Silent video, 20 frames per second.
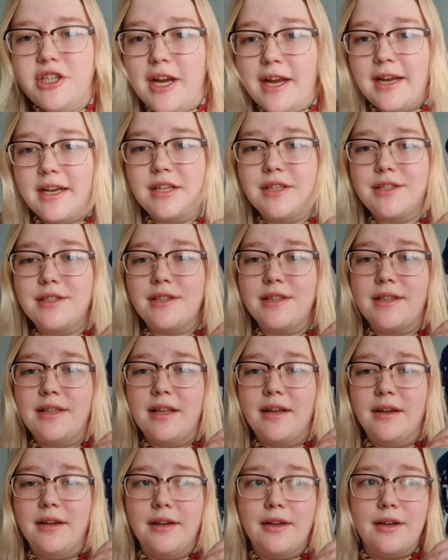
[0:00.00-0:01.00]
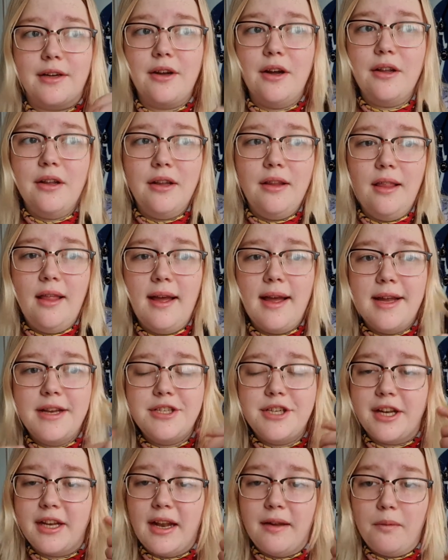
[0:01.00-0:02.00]
change the collar
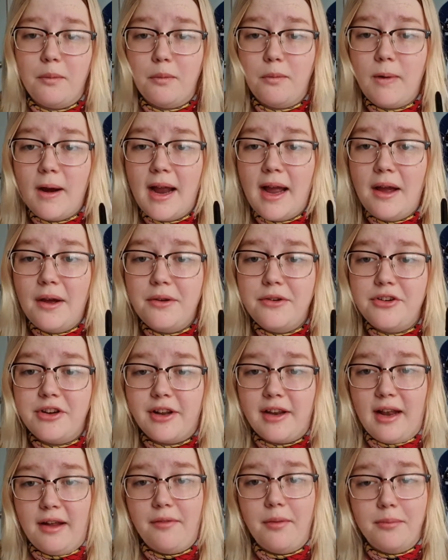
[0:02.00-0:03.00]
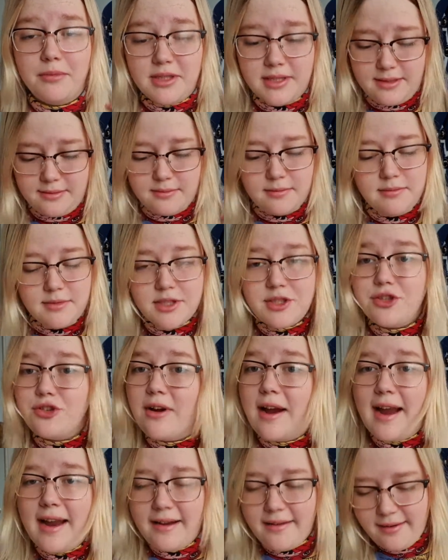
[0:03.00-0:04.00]
lines, you can have them round, you can have them just
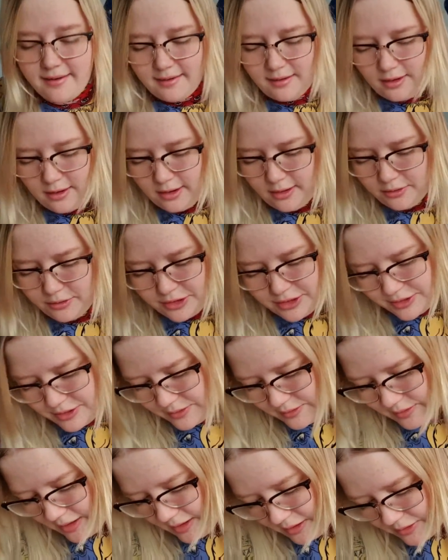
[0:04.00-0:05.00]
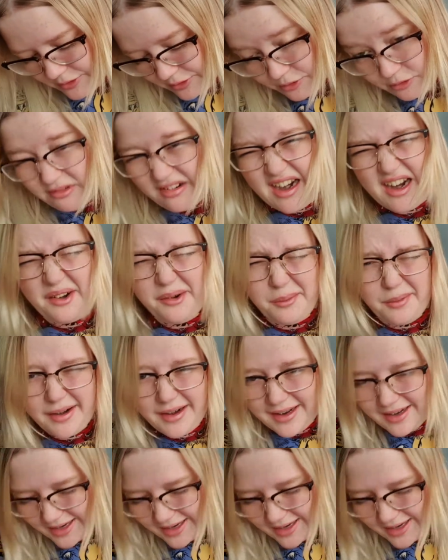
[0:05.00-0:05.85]
straight. I'll just do a round one, I